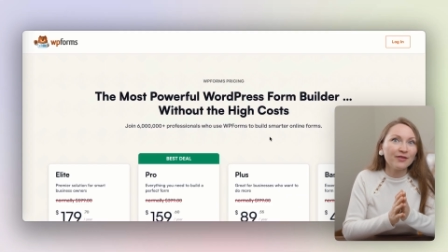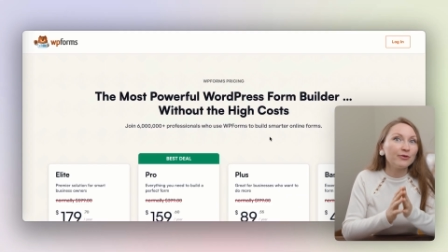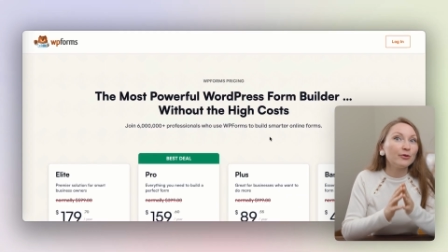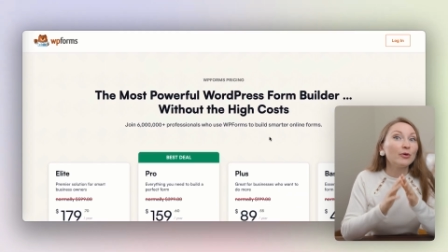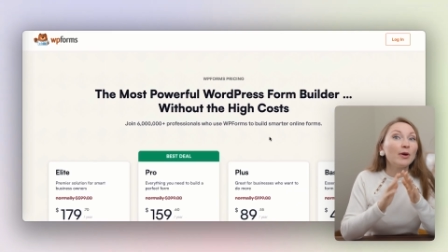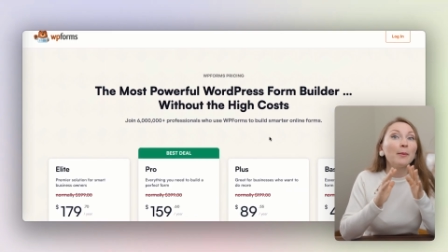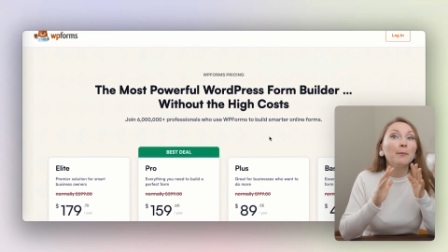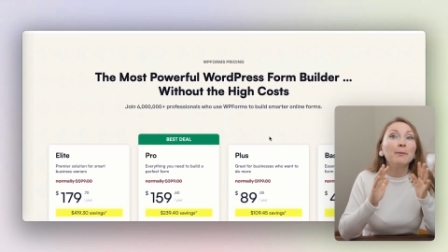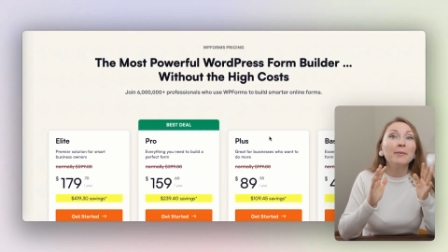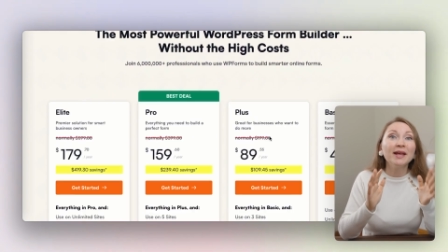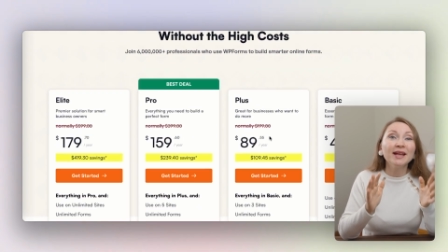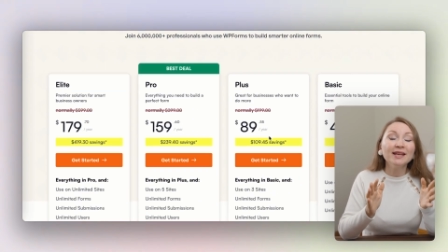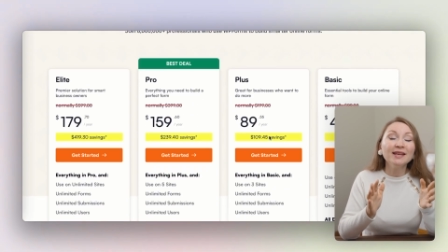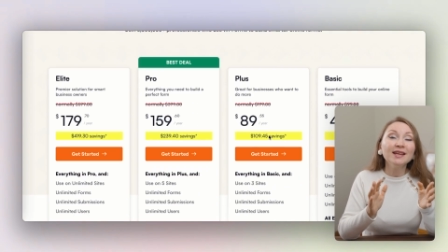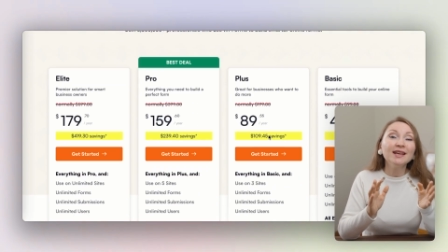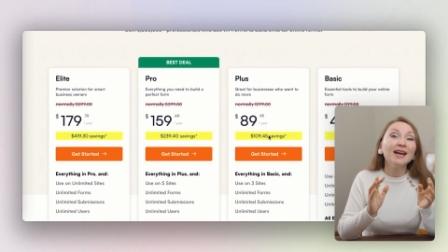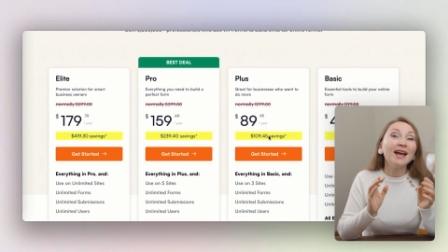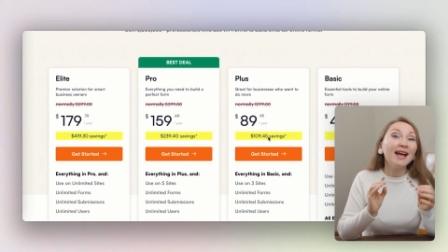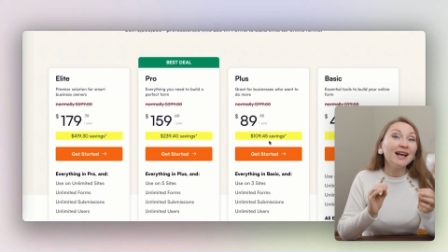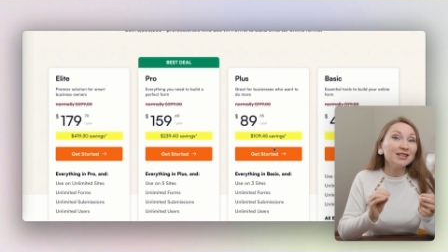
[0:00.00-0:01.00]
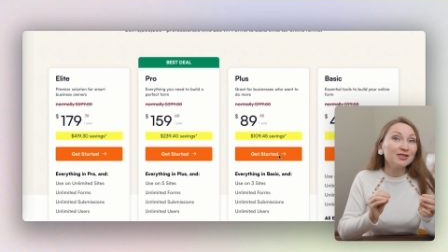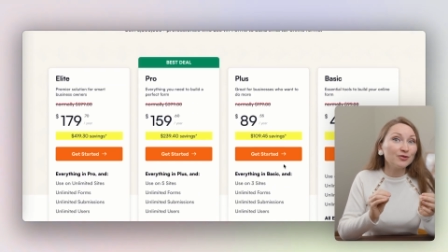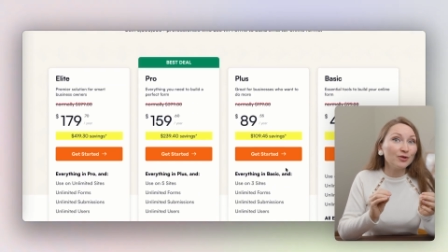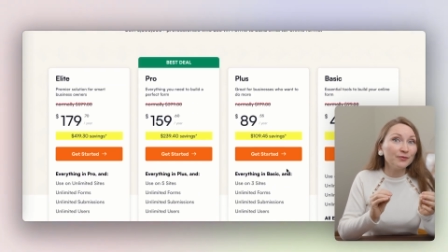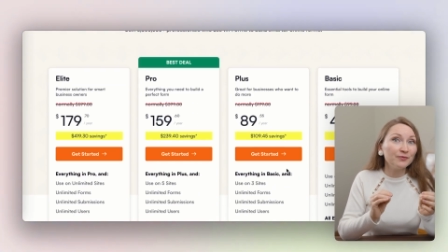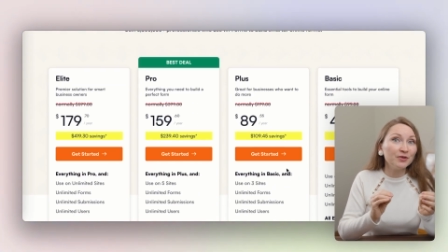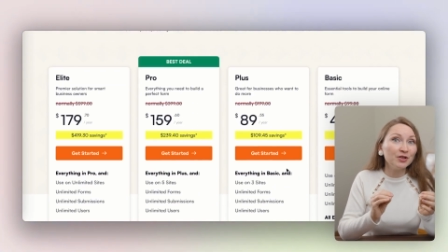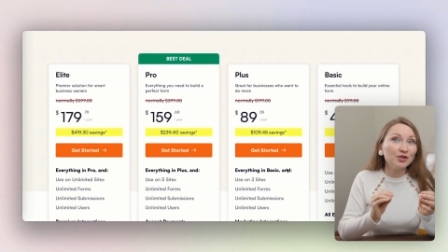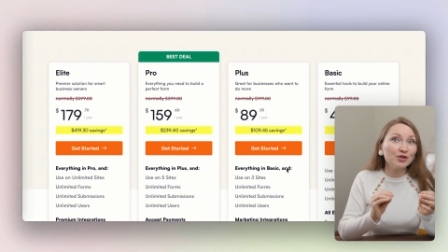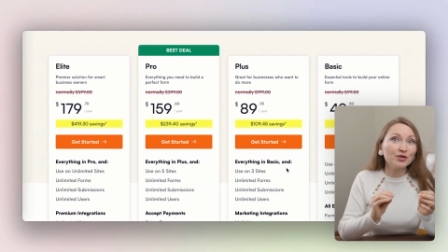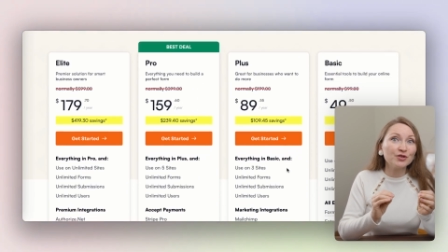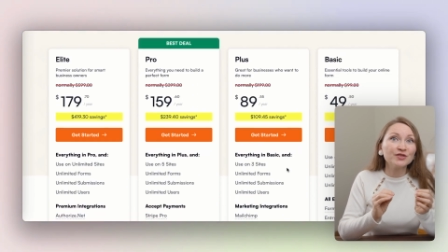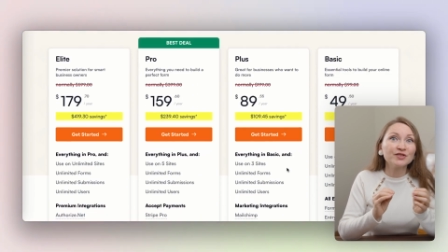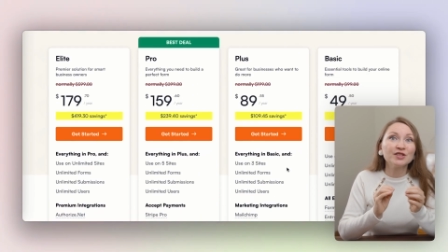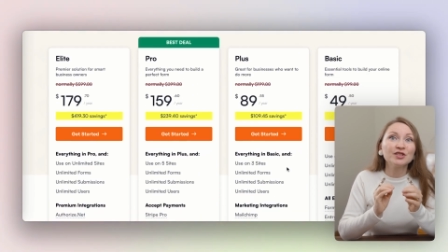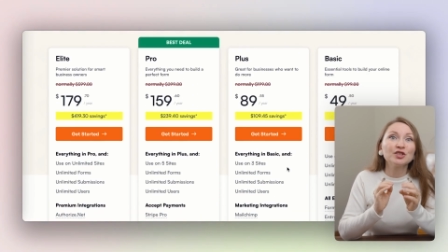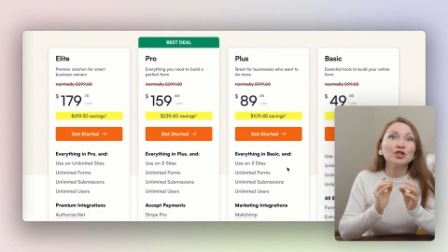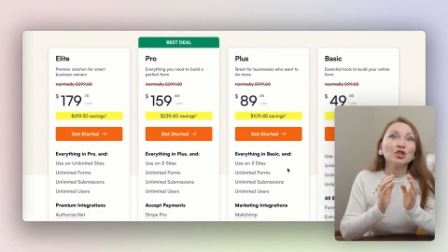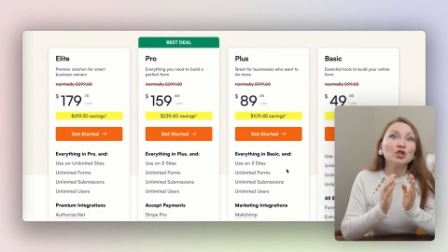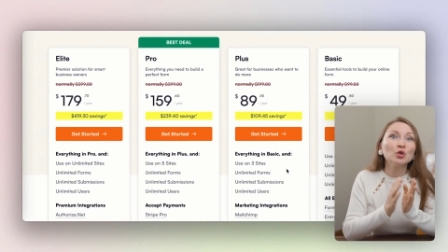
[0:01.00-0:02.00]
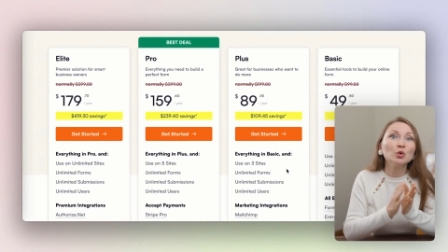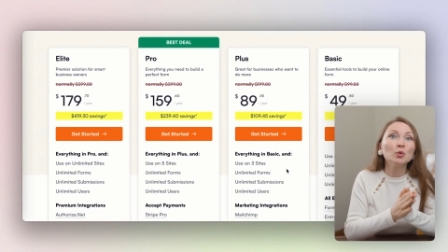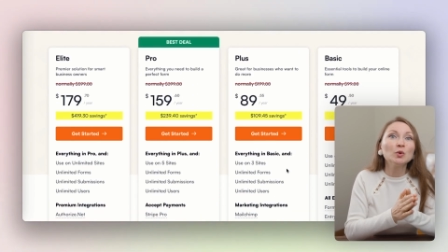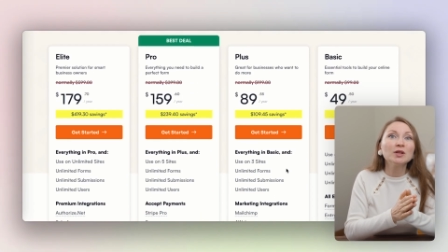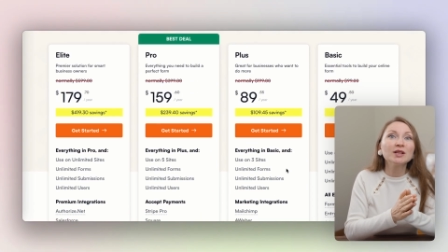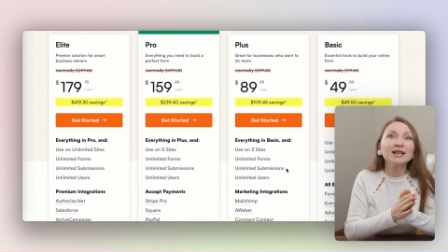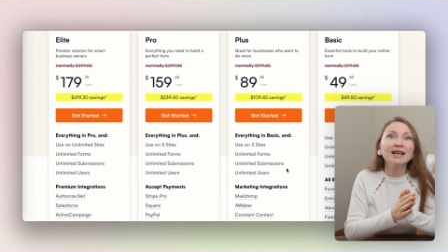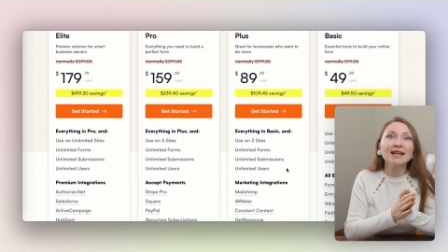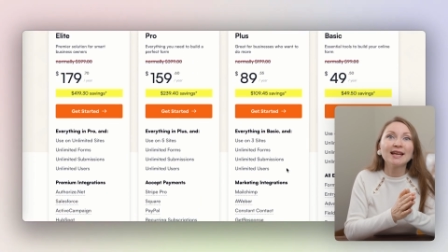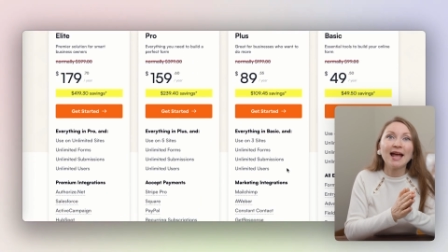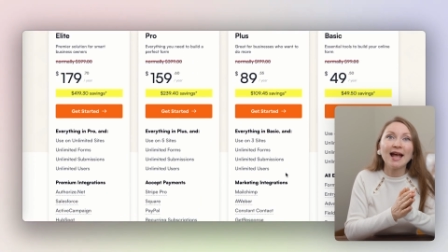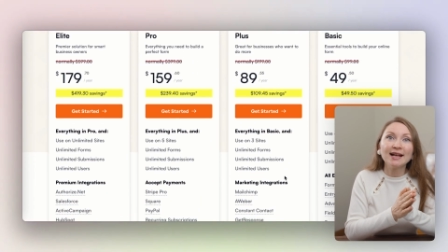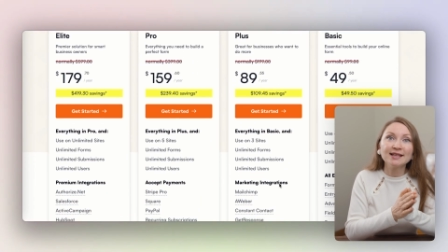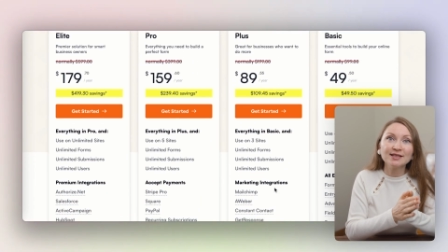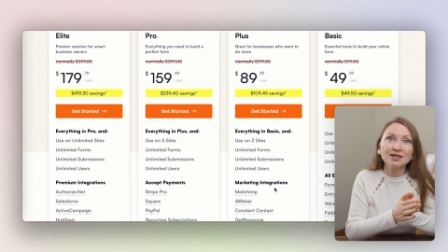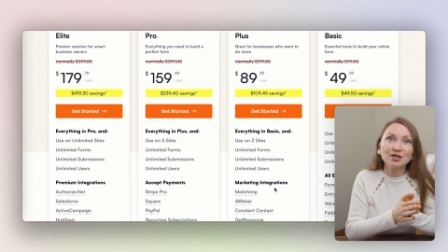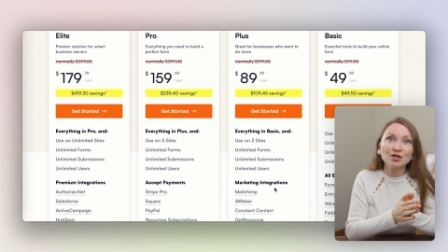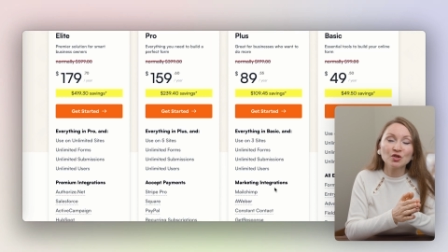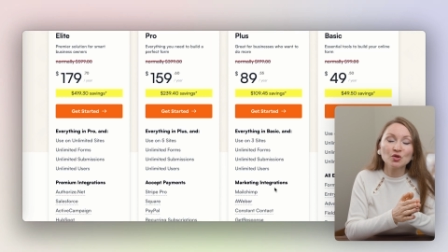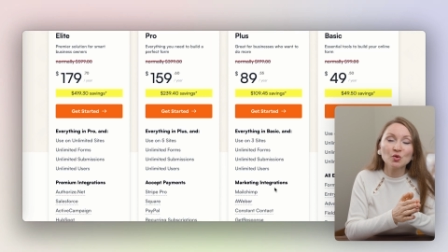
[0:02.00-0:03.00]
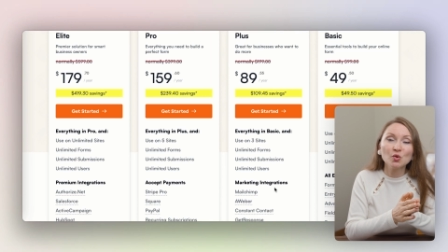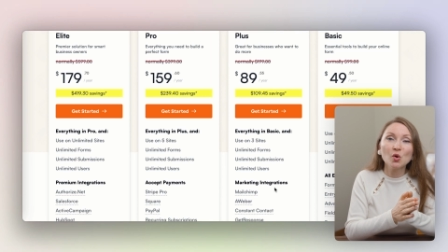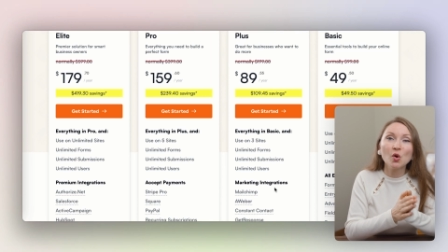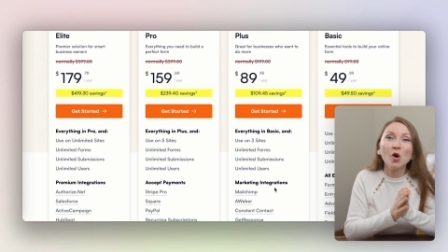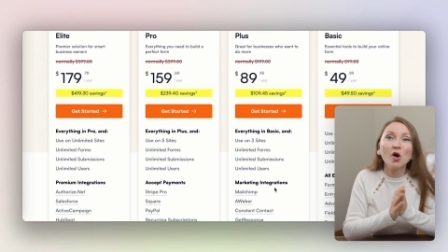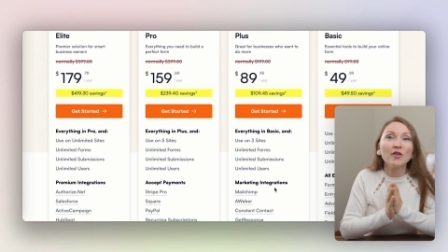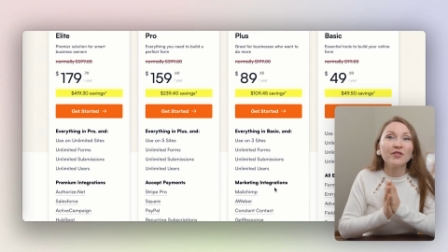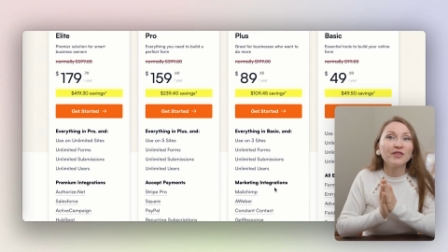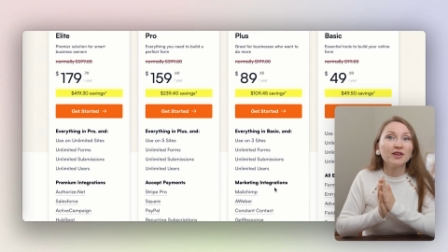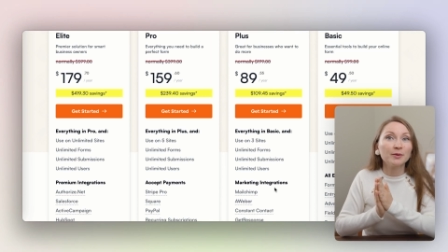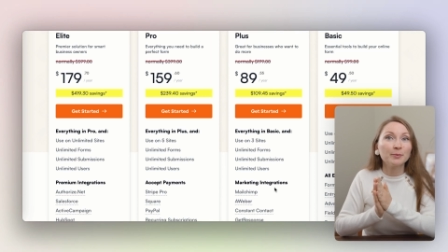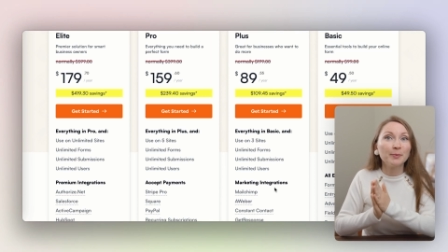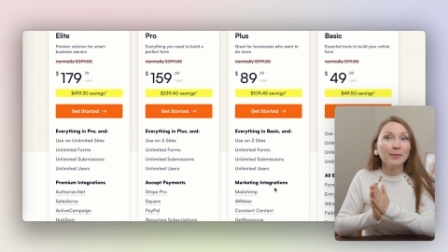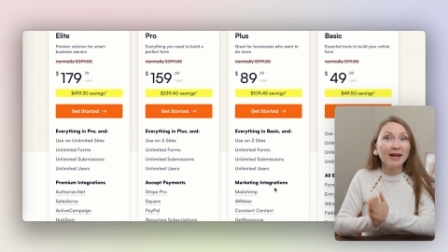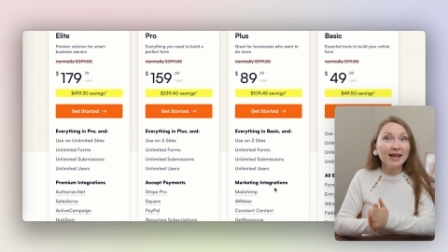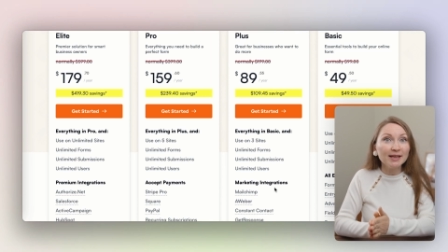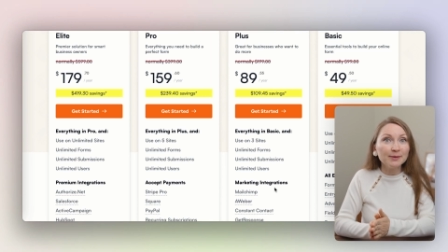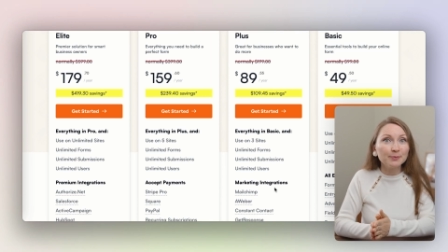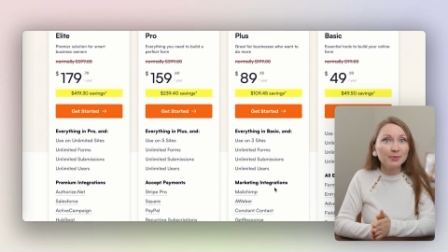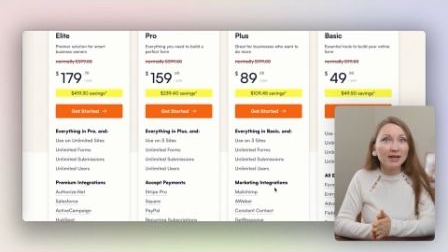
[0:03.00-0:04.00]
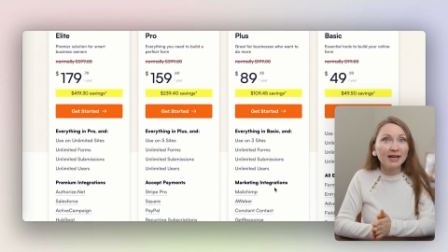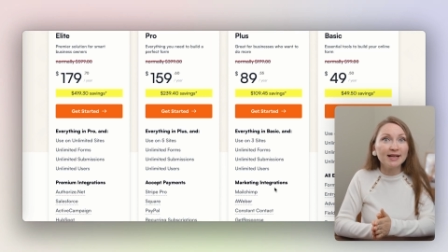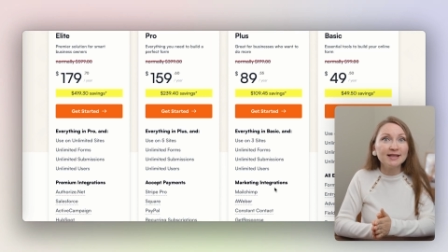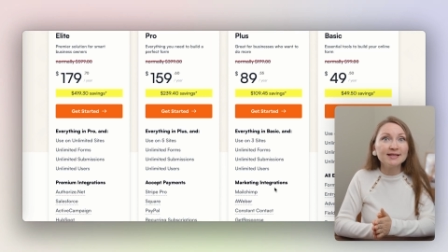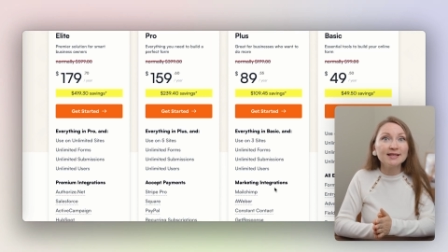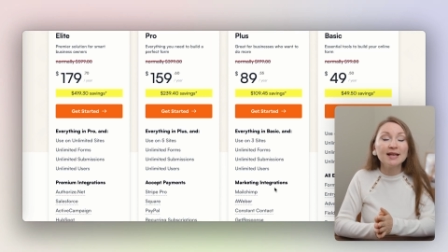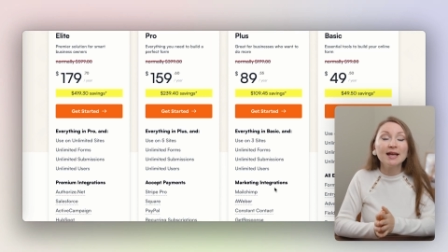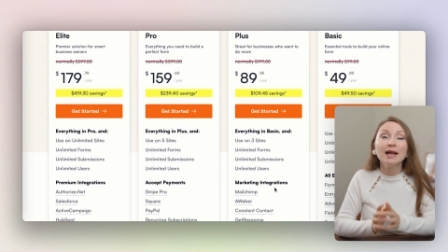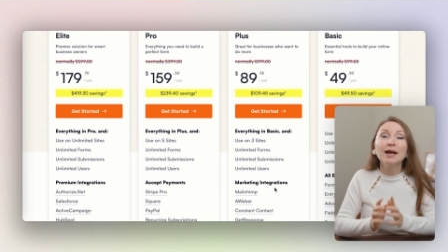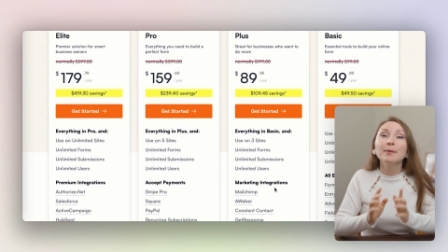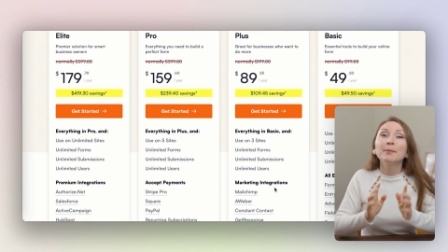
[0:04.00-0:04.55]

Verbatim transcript: There are many extra features that you will get access to on their paid plans,